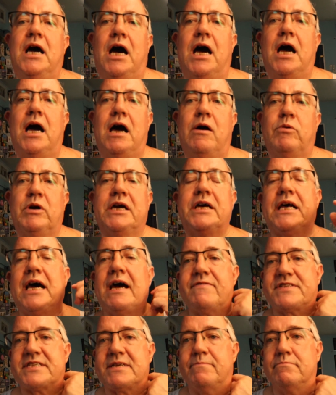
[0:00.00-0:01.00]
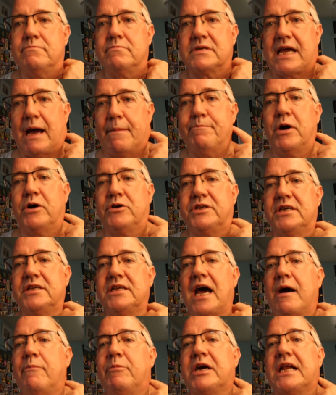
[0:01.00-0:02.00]
Uh, we're going to have some
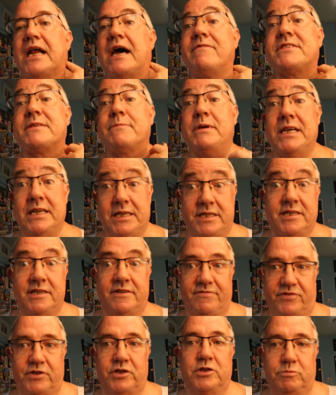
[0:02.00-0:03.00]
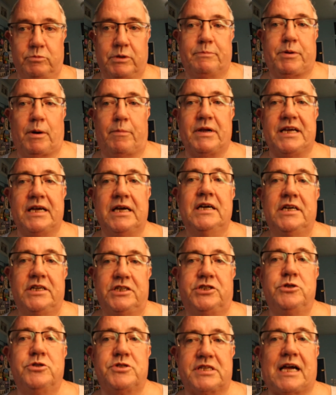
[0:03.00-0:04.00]
Cambodian and we're going to have some Indian food. We'll probably
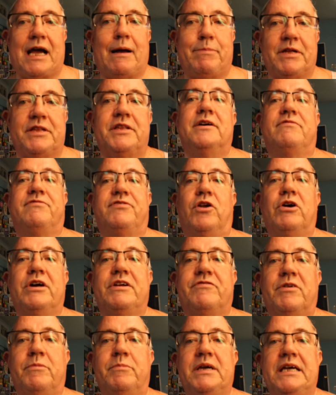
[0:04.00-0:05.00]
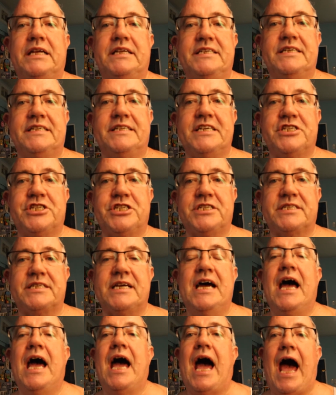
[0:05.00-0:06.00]
choose a couple of the Floyd from India
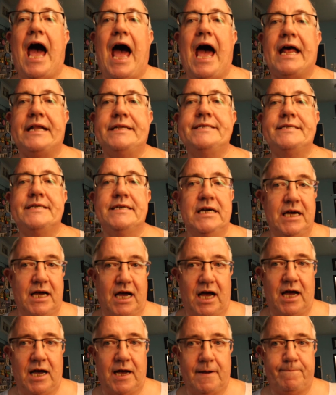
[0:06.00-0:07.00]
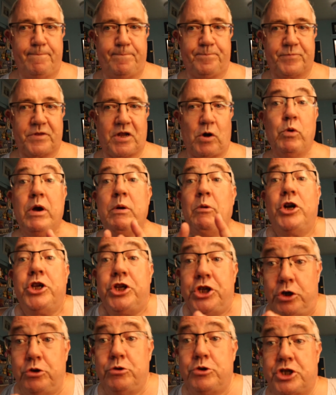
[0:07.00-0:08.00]
dishes. And um, we
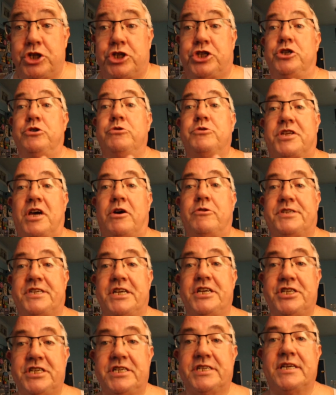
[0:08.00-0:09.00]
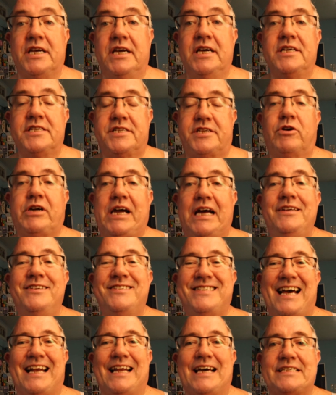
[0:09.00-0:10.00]
want you to choose those dishes. So can you
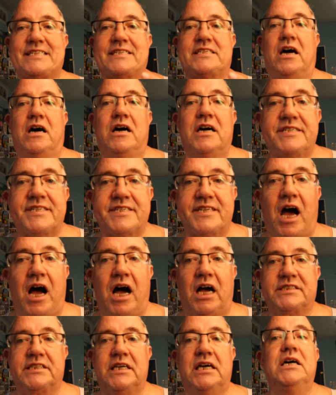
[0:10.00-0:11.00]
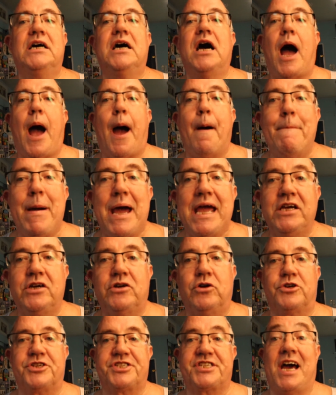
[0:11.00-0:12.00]
tell us a starter, a main
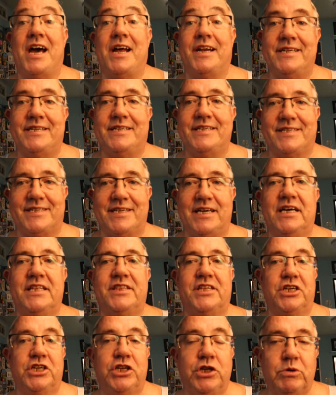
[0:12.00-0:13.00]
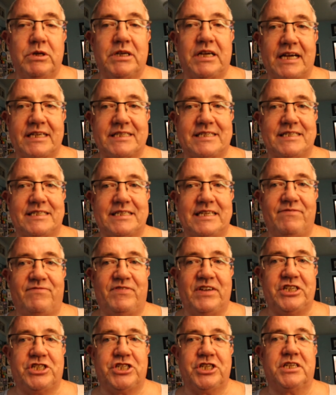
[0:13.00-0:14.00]
course and a dessert that you would like to see
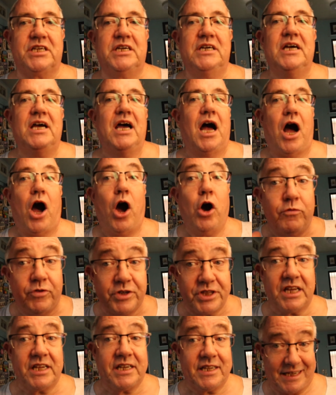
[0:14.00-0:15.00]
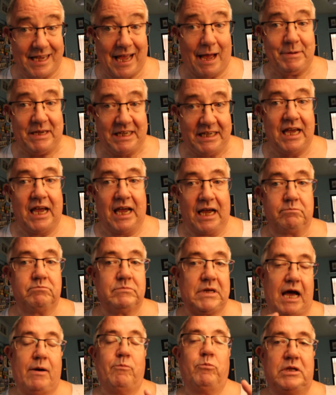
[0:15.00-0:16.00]
featured over the coming year?
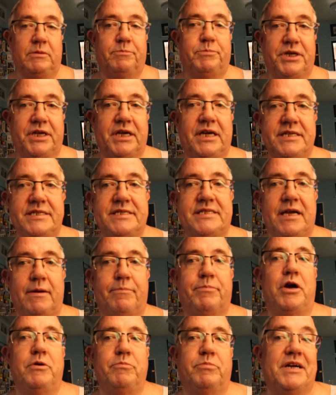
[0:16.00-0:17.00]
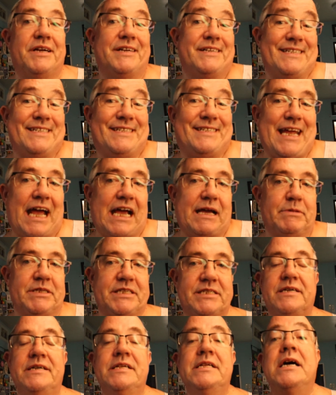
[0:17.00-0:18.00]
And we'll put it into the appropriate segment.